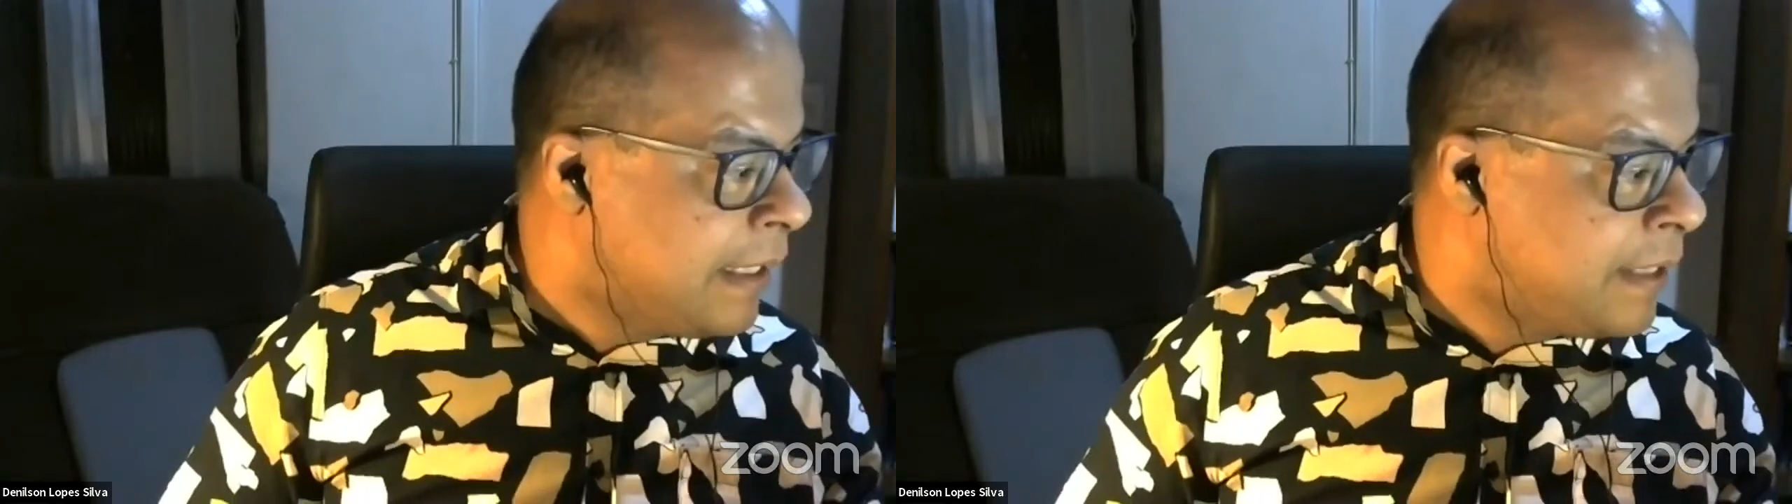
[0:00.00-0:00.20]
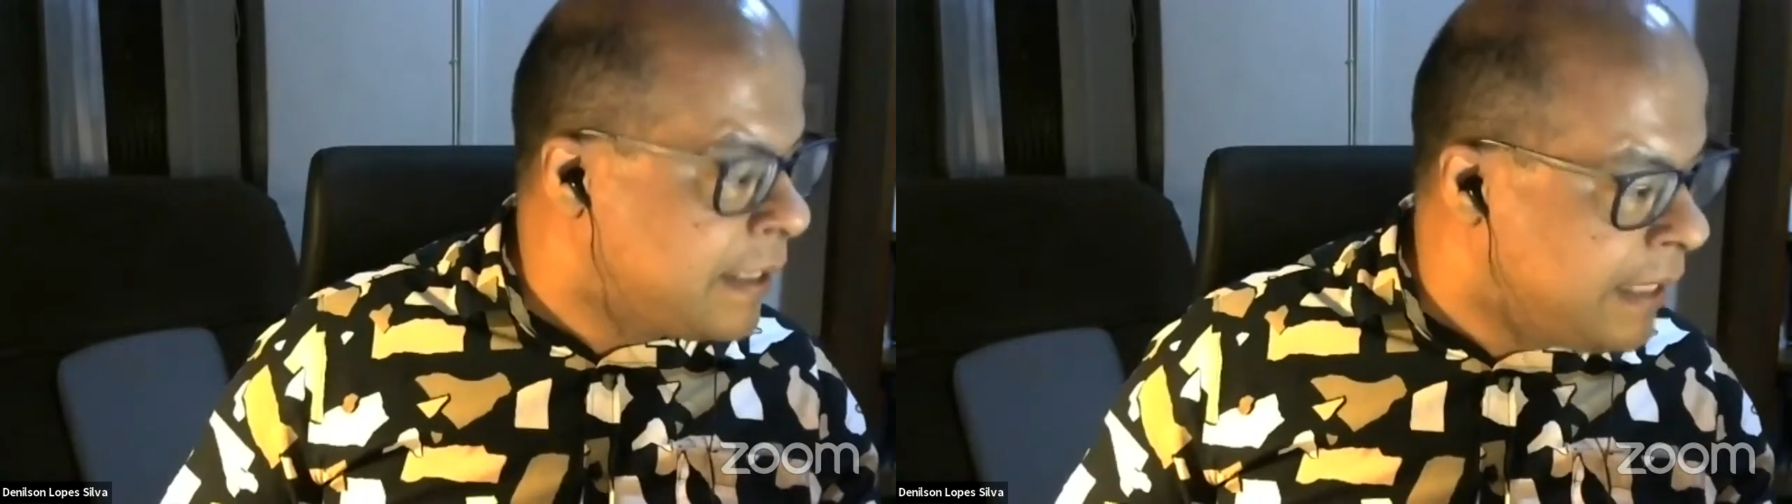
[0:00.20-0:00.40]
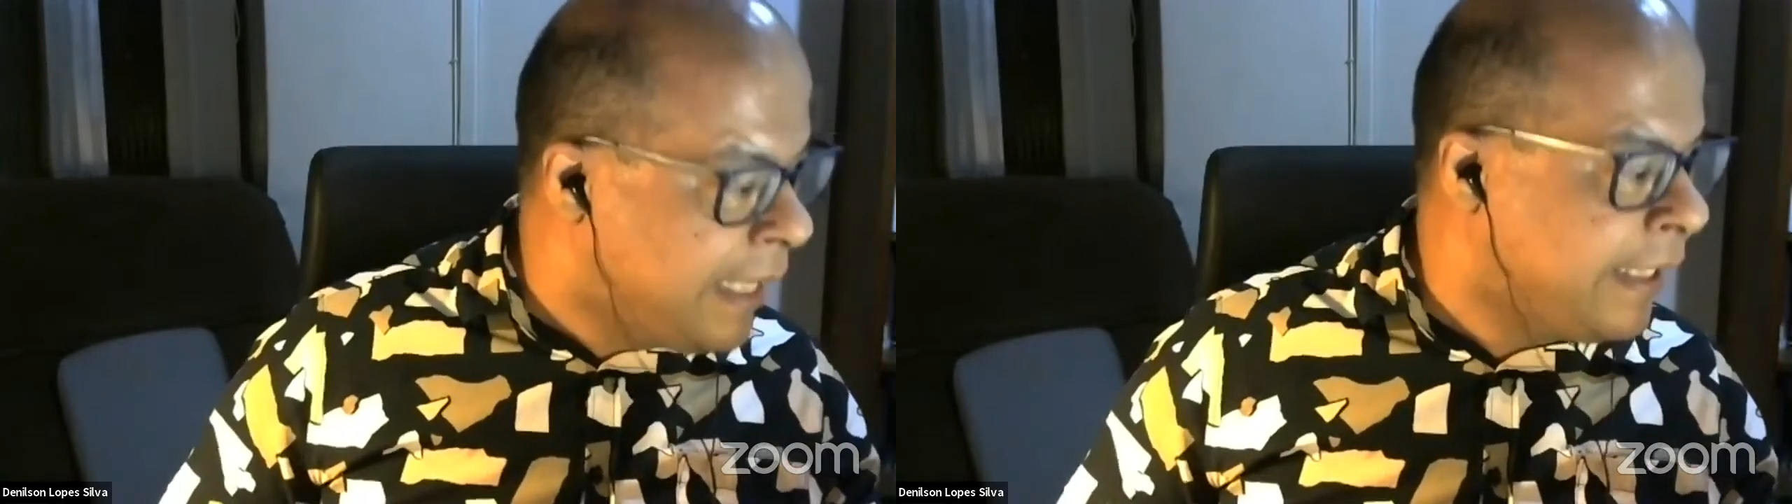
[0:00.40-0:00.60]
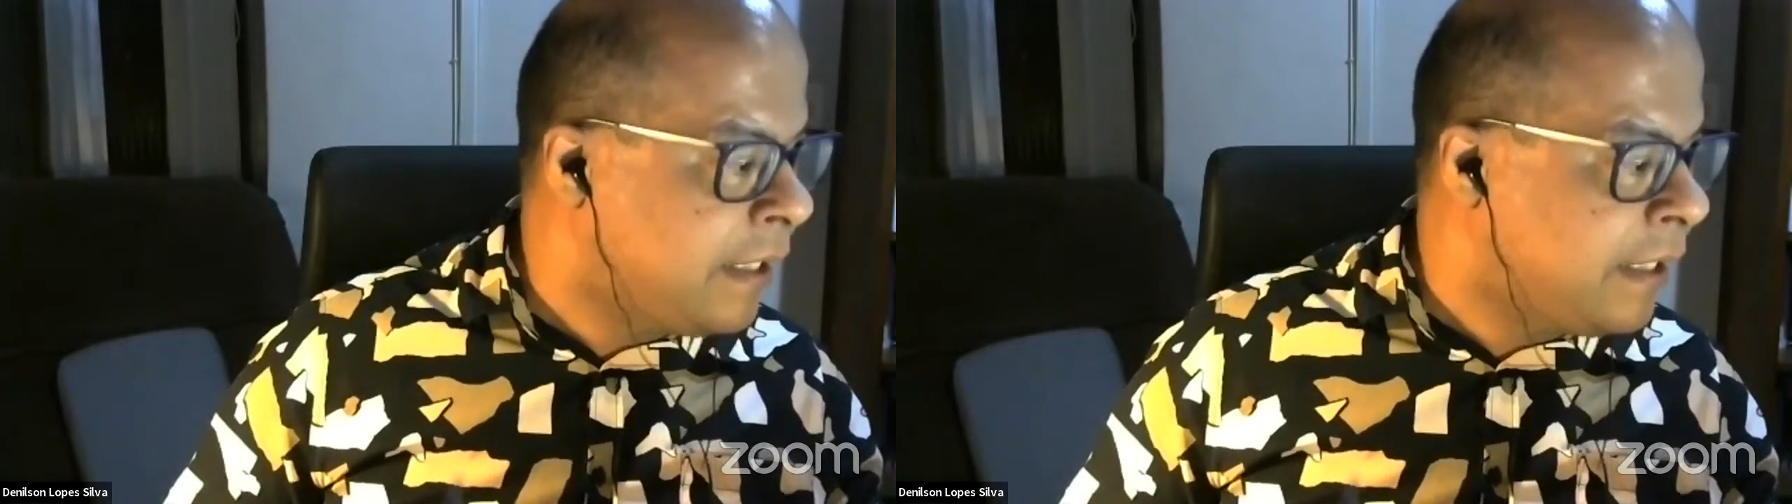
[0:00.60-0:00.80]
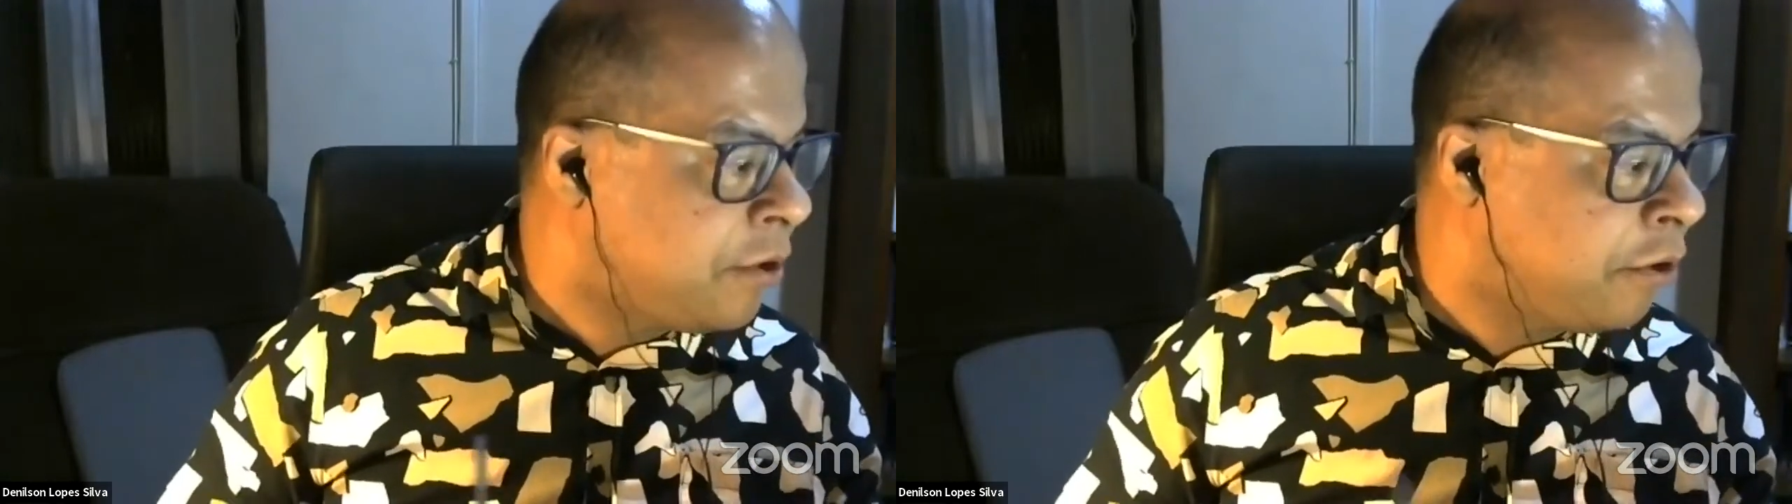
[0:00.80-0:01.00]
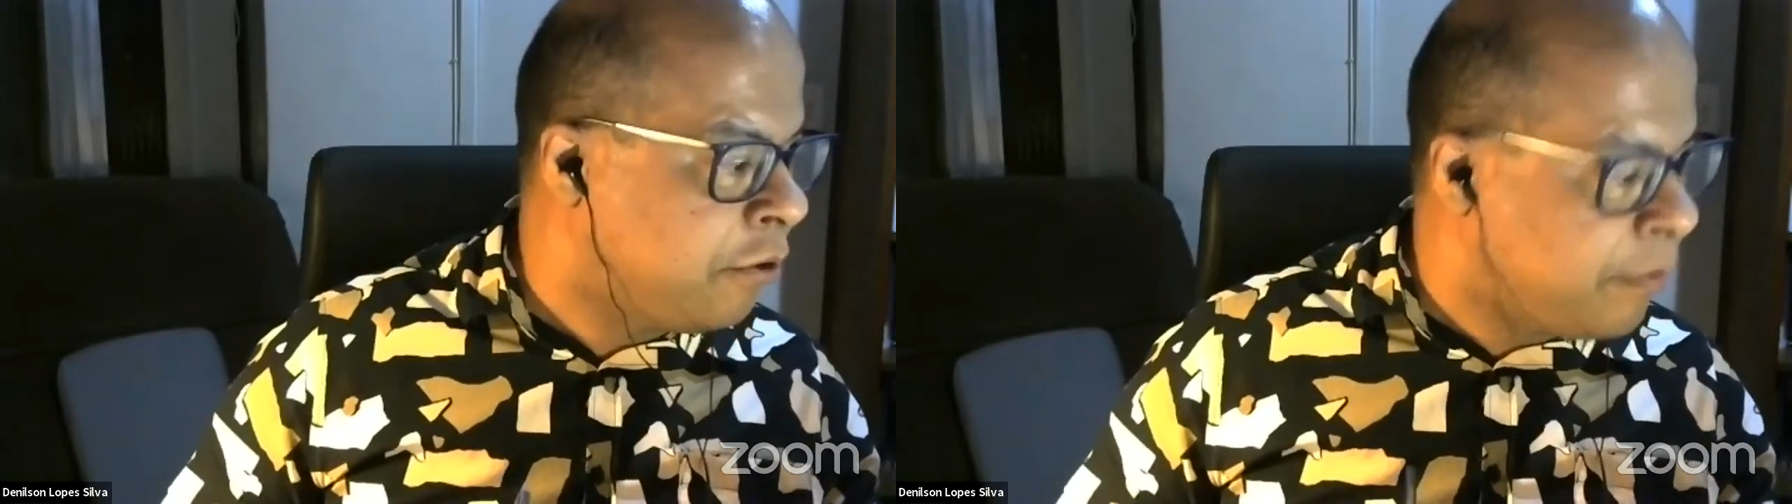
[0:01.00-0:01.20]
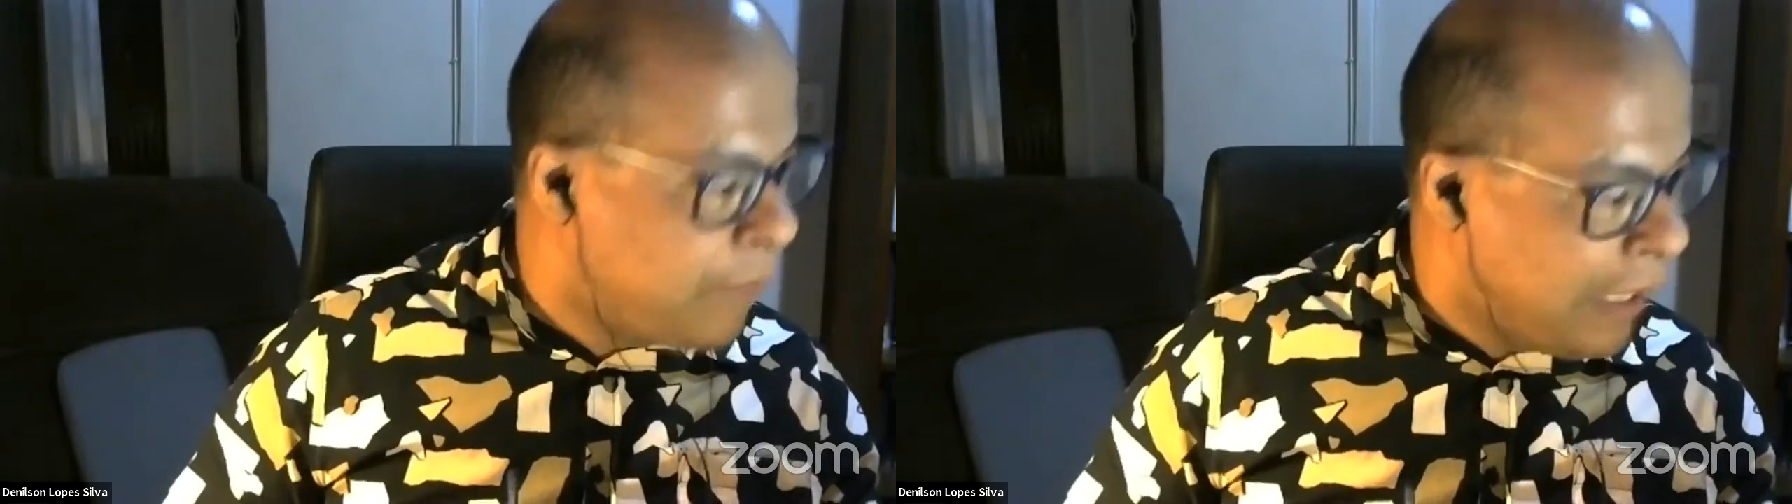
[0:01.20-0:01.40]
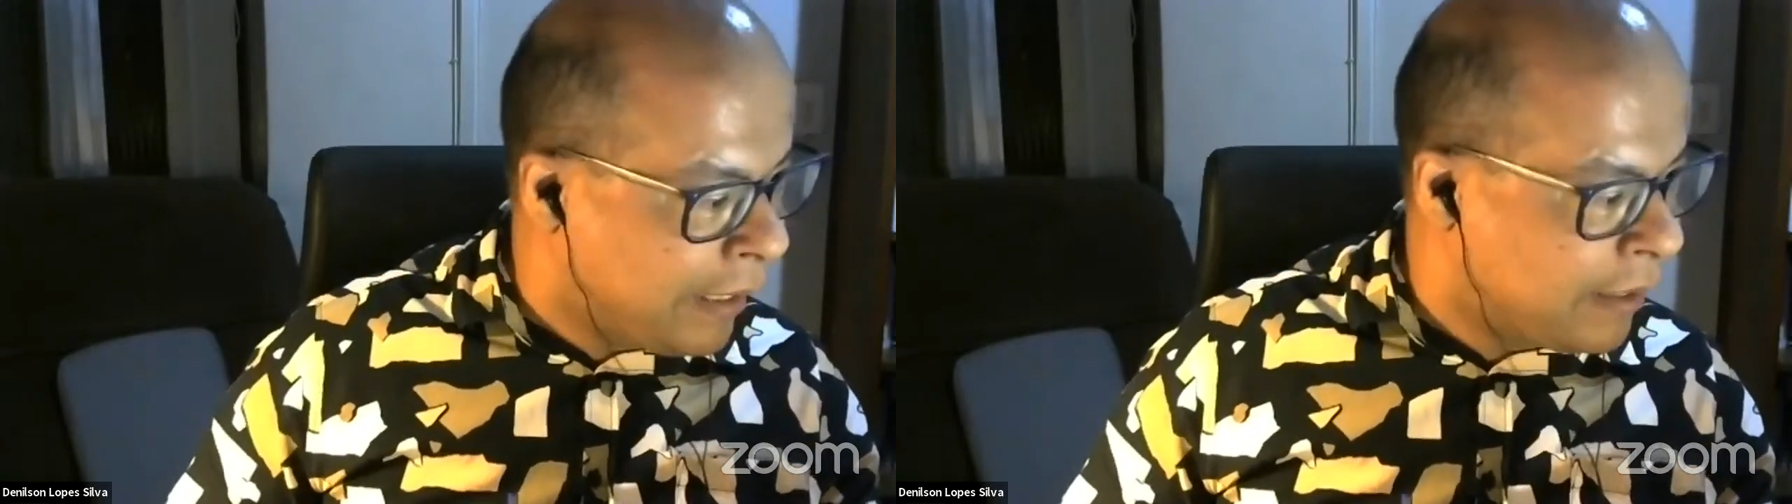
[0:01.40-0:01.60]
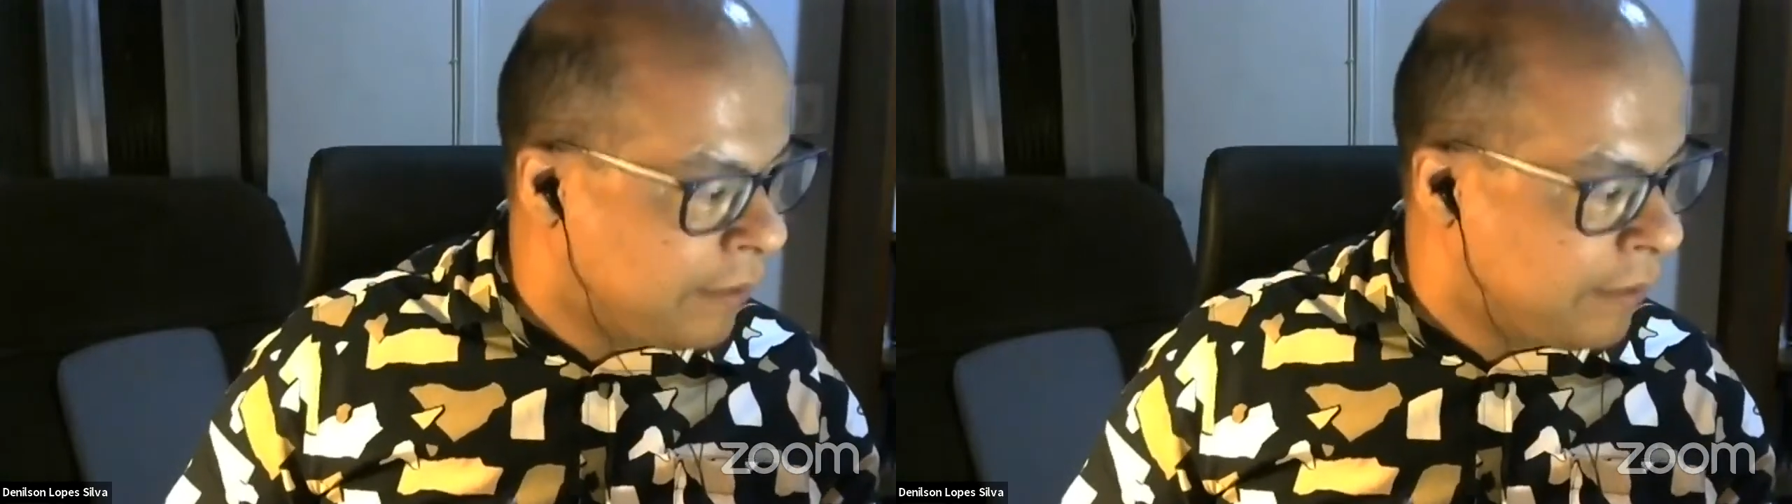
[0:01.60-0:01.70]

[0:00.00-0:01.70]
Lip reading: disdaining to look back.